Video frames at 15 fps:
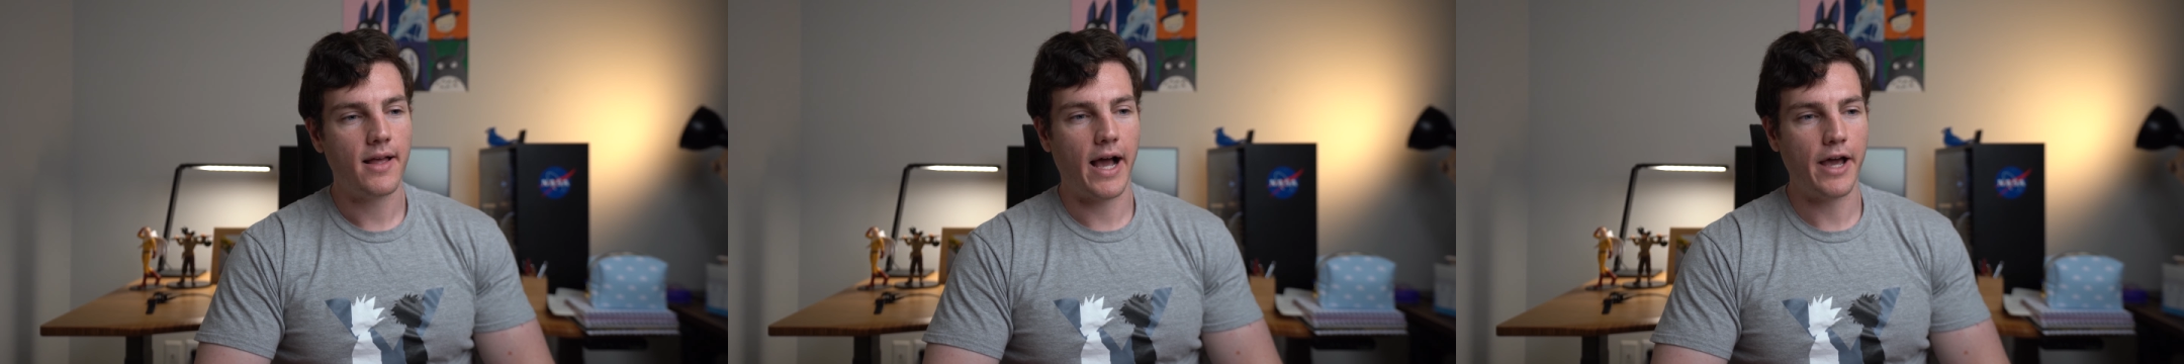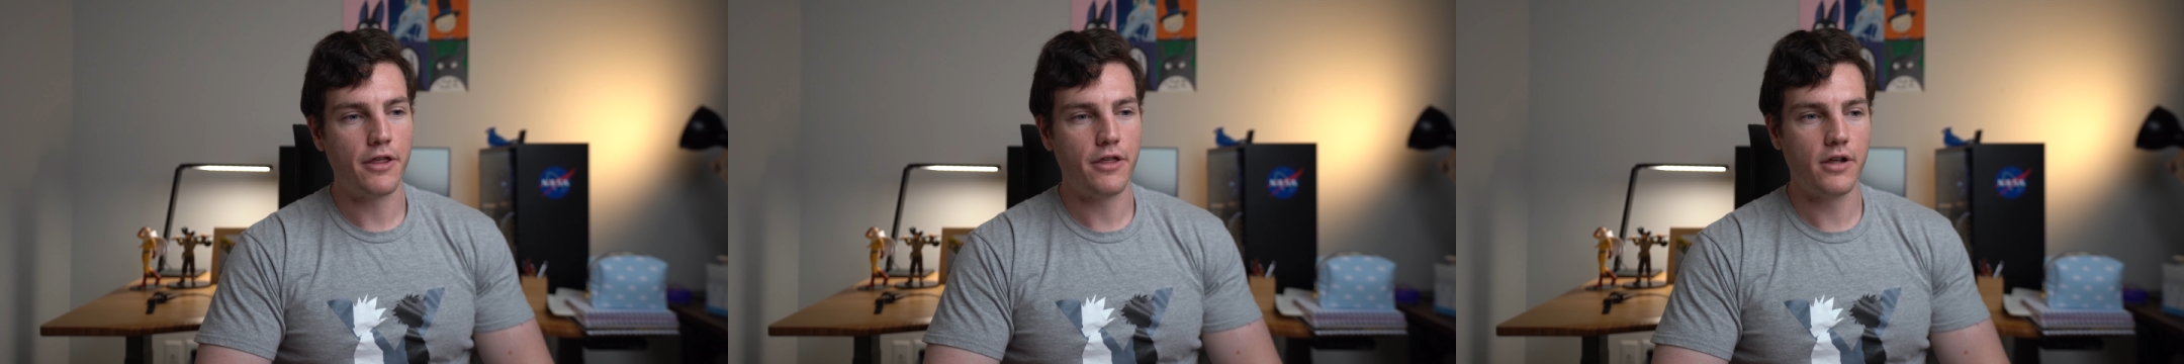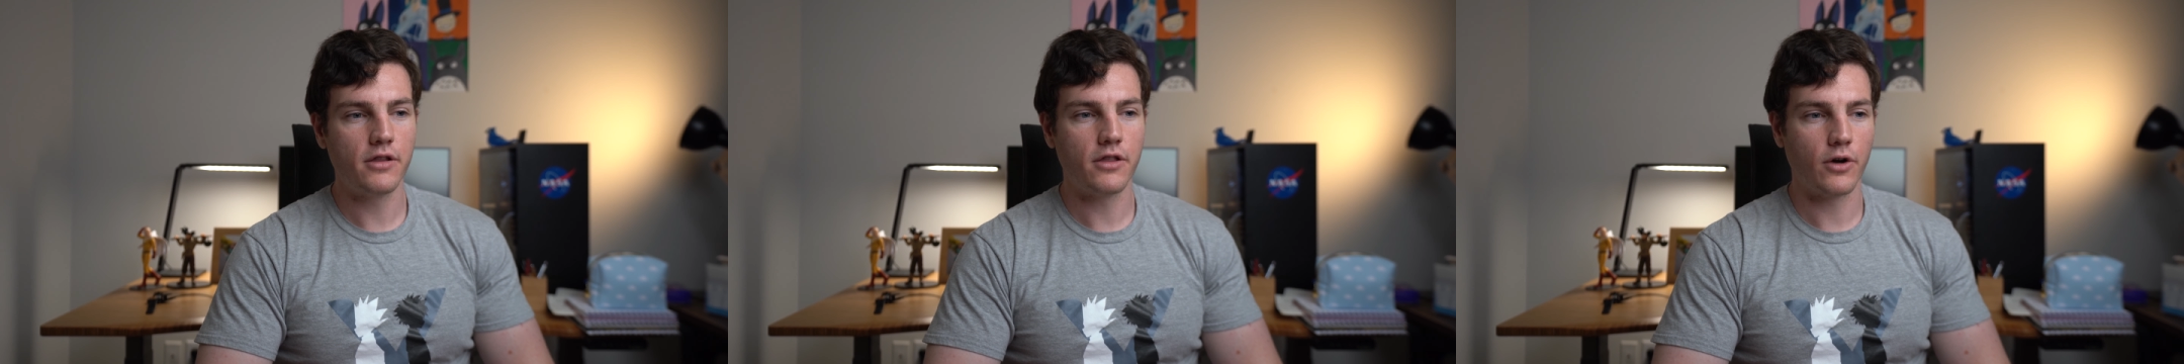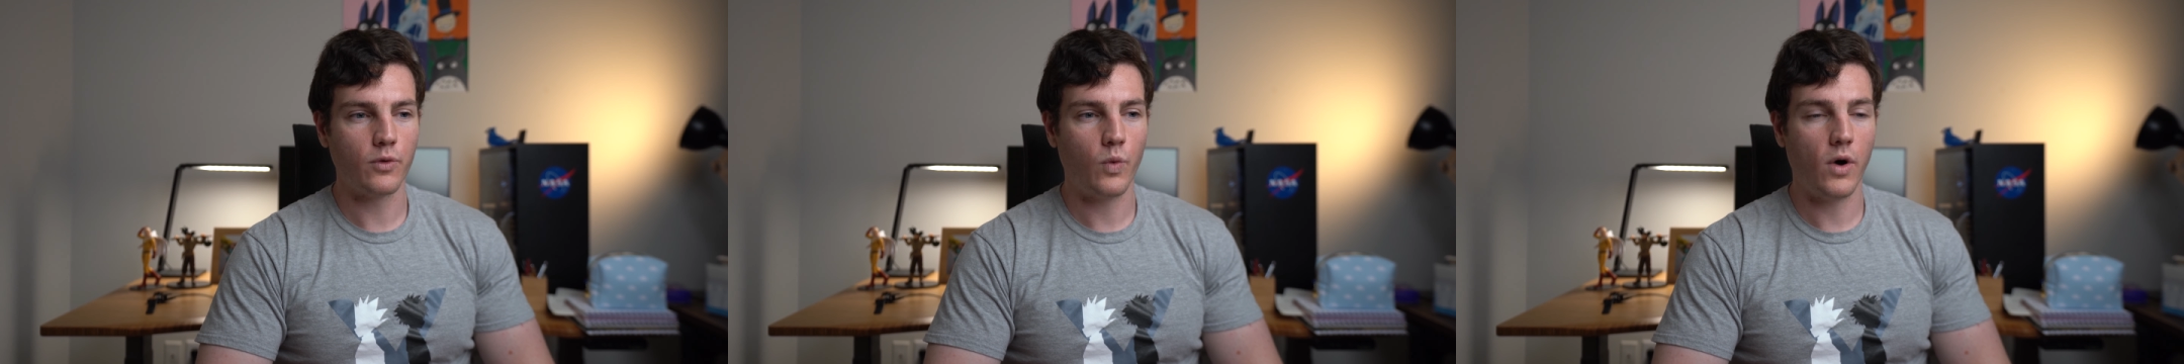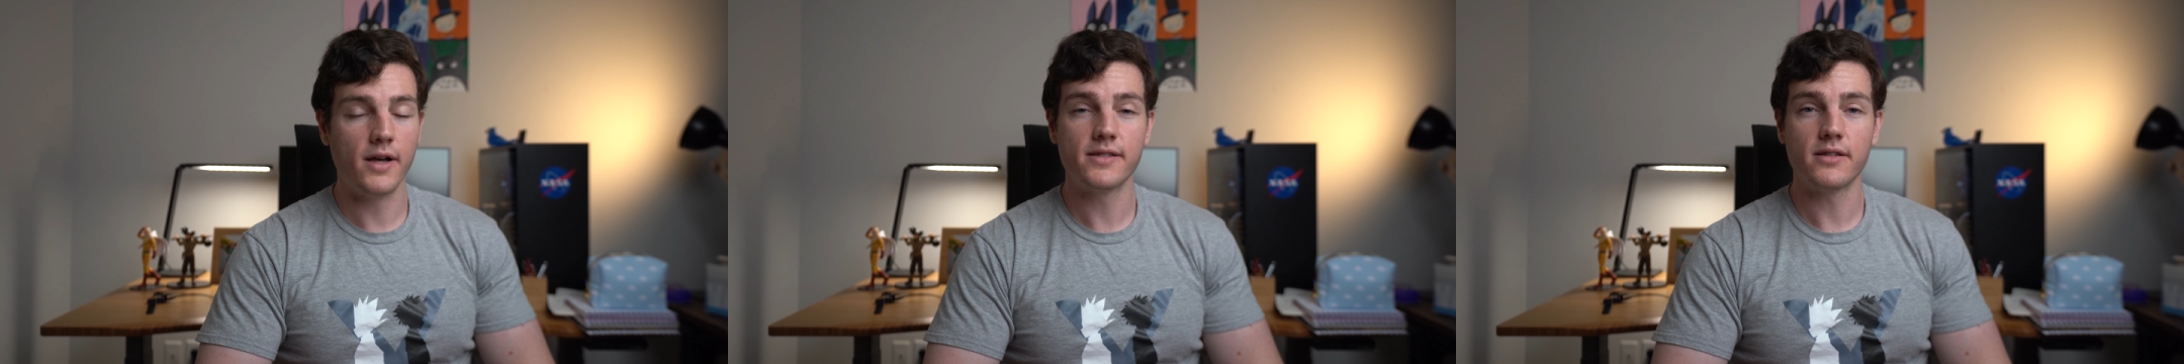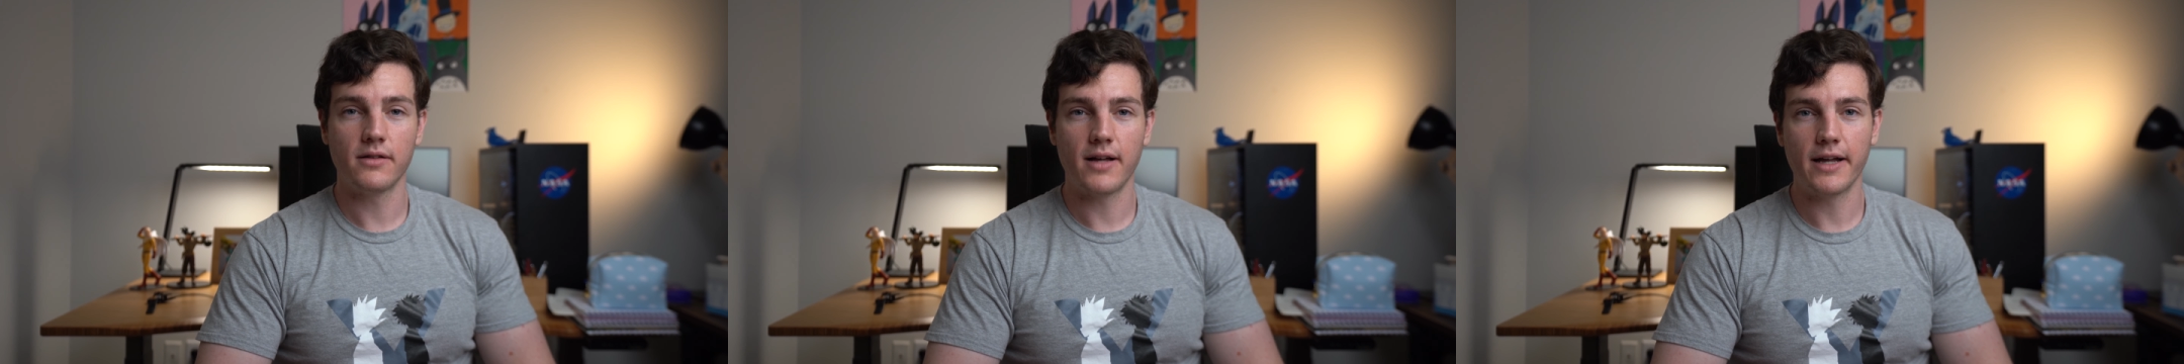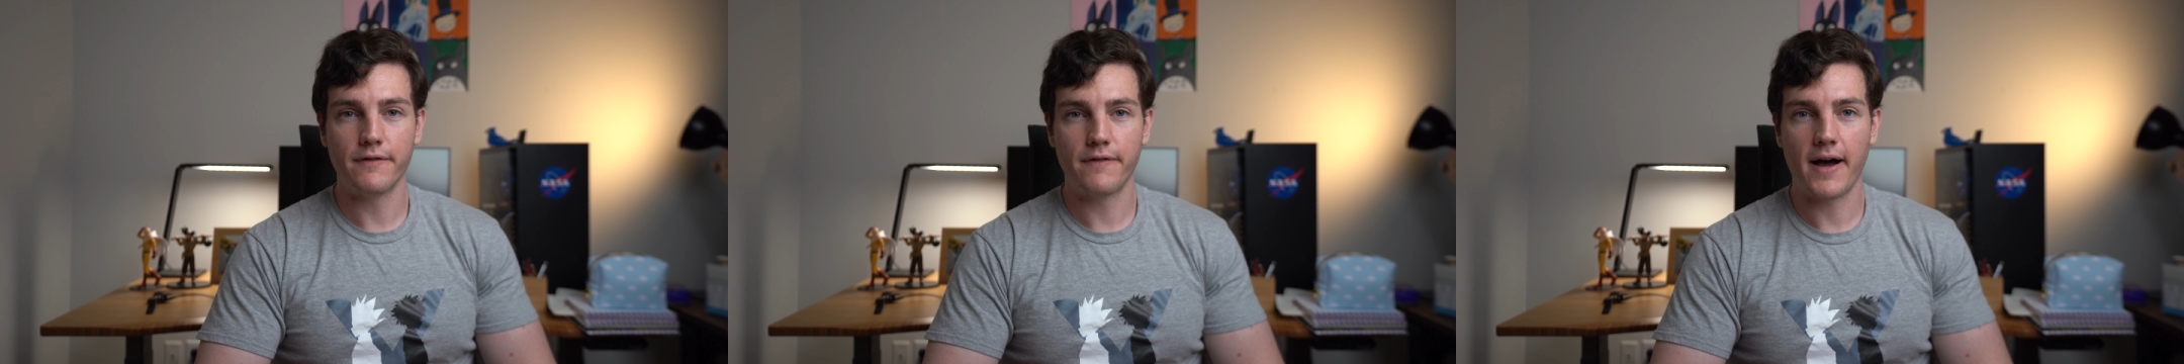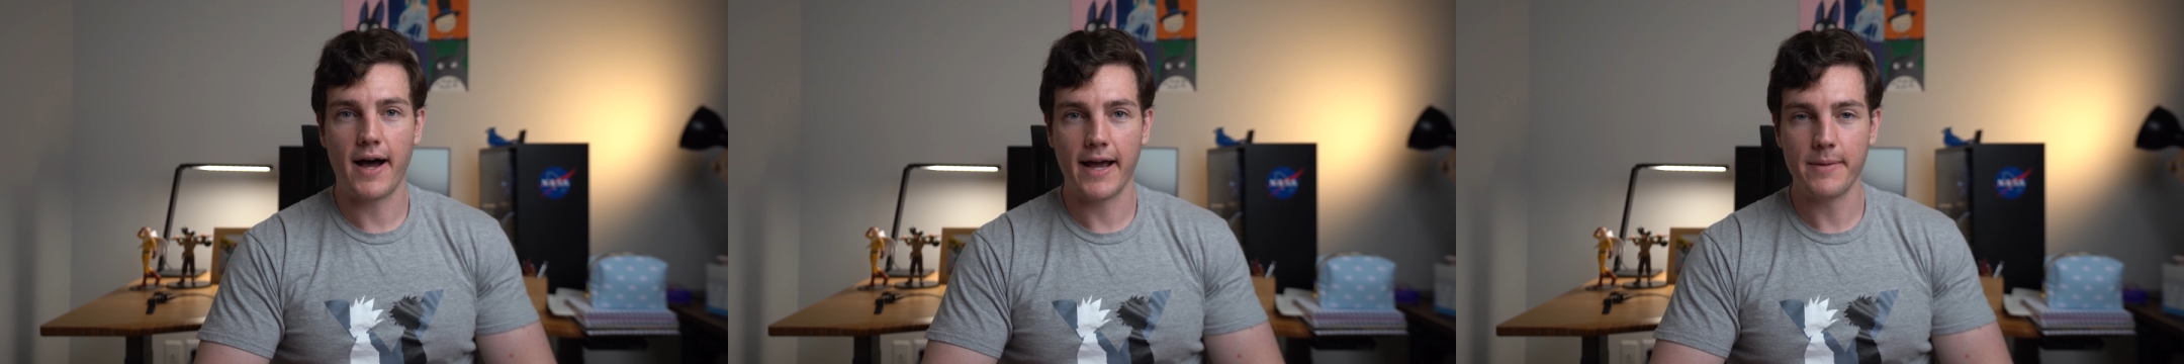I think there was a lot
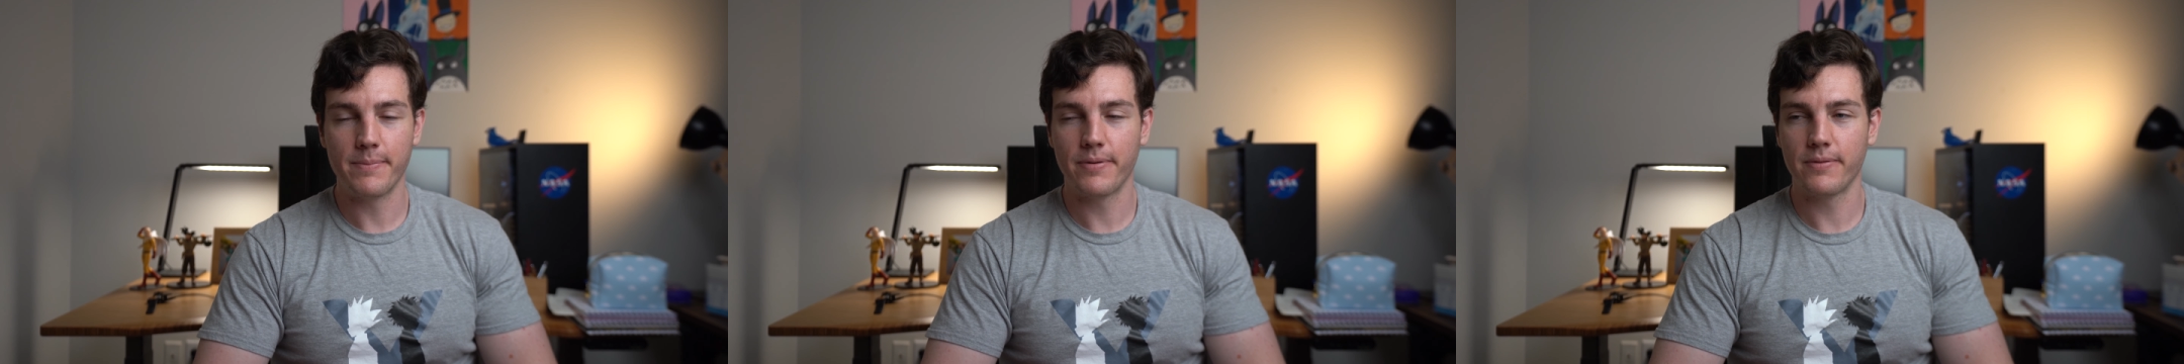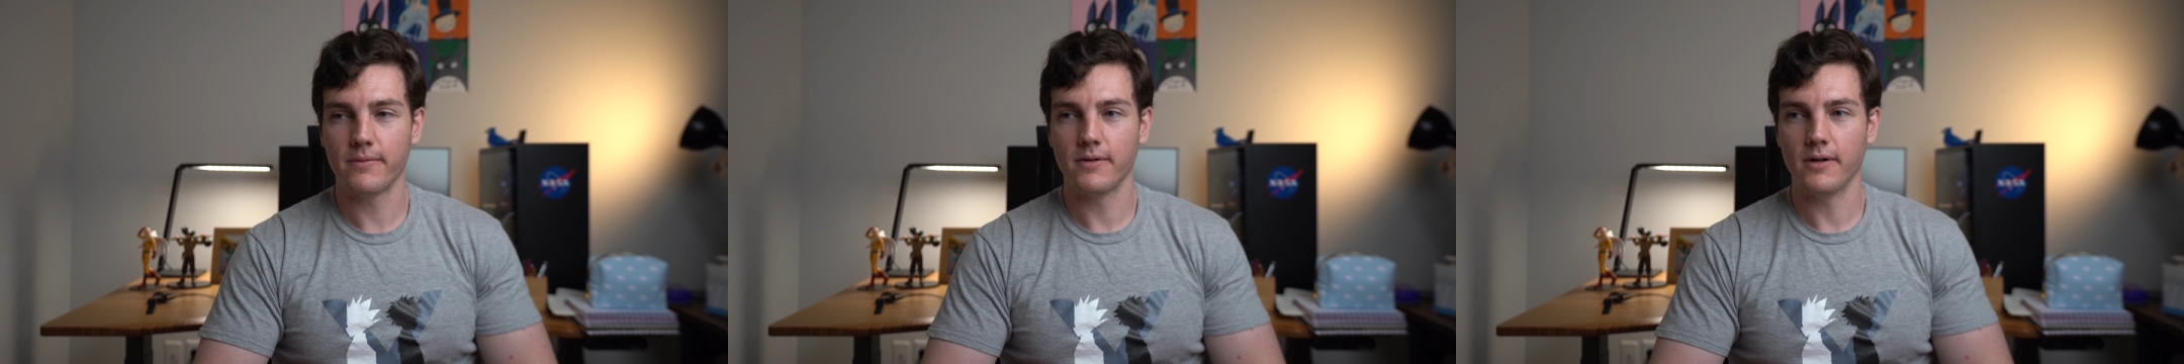of hype